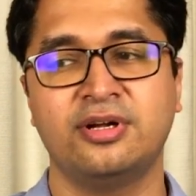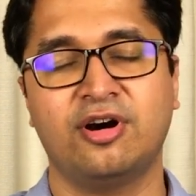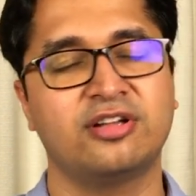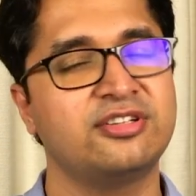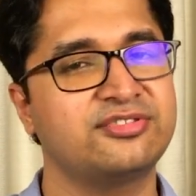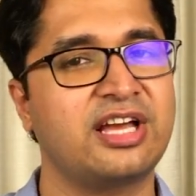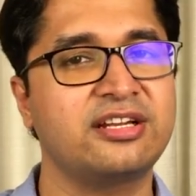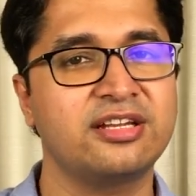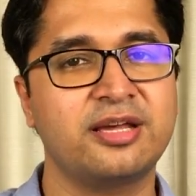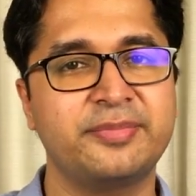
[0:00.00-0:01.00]
On this
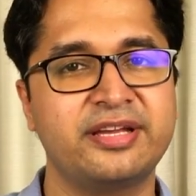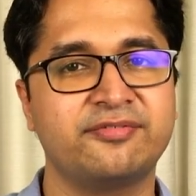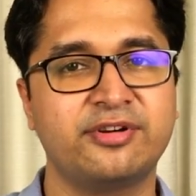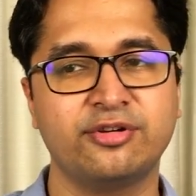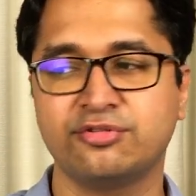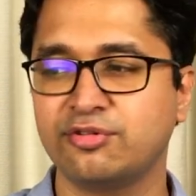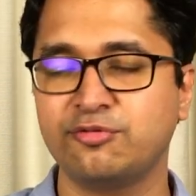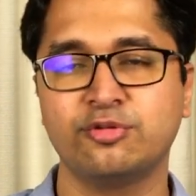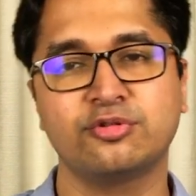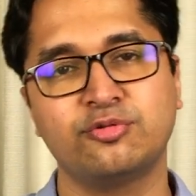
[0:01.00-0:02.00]
channel, I make videos on
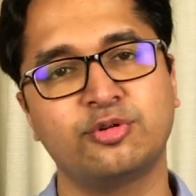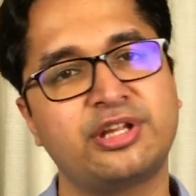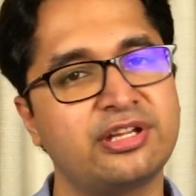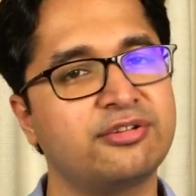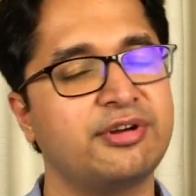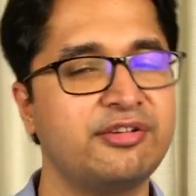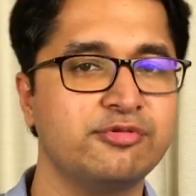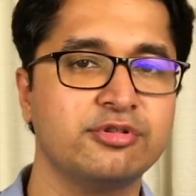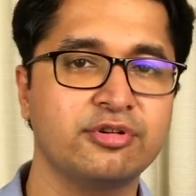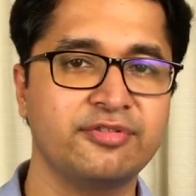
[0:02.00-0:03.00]
4th, 14th and
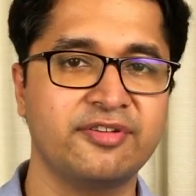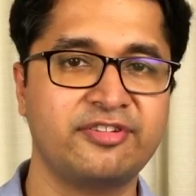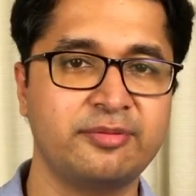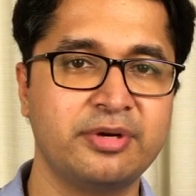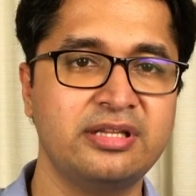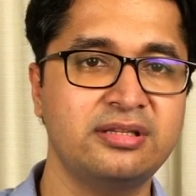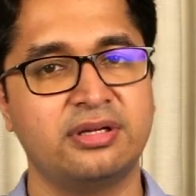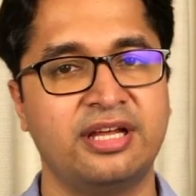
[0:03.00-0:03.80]
24th of every month.